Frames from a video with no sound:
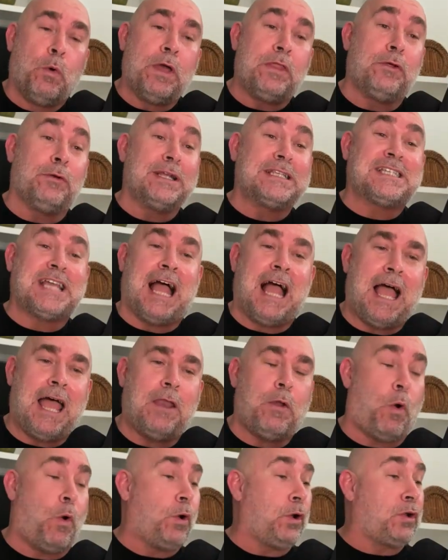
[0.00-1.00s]
whether it's
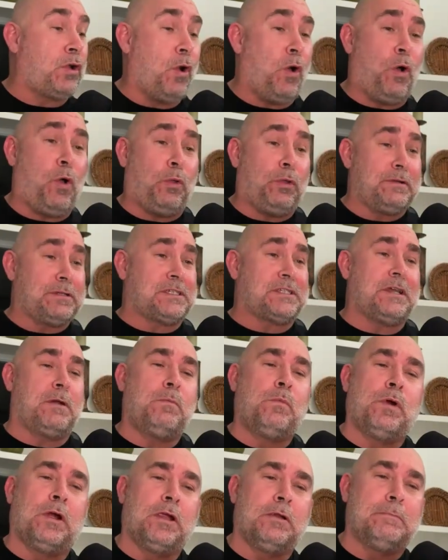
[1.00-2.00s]
hot or cold or
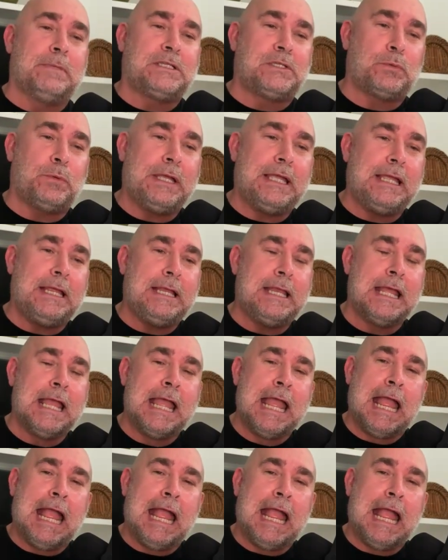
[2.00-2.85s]
somewhere in between.